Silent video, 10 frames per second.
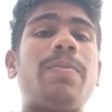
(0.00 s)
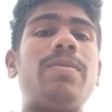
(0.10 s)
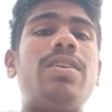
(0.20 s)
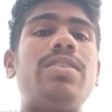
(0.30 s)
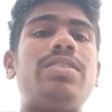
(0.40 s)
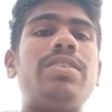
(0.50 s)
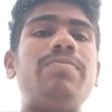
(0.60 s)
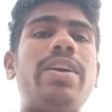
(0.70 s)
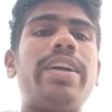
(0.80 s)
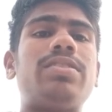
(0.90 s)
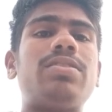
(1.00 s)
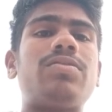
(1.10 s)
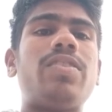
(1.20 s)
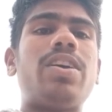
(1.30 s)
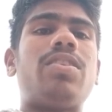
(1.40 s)
sigma x square
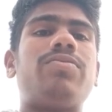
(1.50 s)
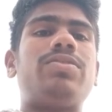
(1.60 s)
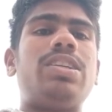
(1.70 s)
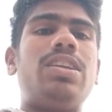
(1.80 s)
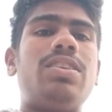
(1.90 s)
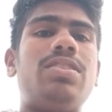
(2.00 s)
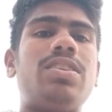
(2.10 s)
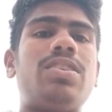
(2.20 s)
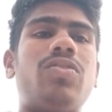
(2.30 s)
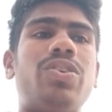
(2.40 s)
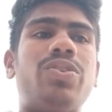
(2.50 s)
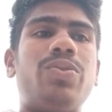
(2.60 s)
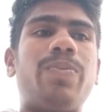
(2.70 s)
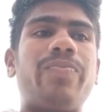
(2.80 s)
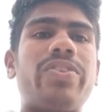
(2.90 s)
of t is equal to
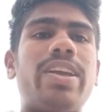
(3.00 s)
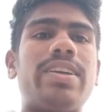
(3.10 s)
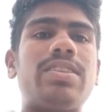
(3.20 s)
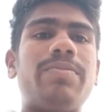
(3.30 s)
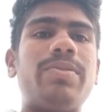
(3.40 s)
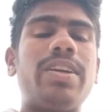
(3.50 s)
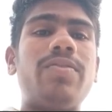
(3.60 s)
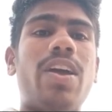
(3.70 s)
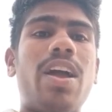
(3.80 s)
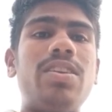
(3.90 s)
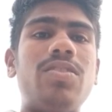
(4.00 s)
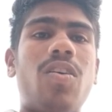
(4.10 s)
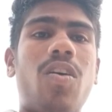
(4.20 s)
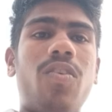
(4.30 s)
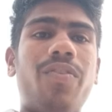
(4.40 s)
accepted value of
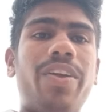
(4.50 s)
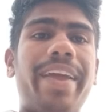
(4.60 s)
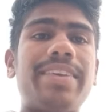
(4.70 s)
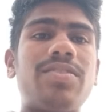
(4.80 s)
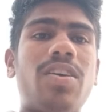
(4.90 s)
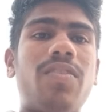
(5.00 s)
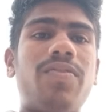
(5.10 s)
x of t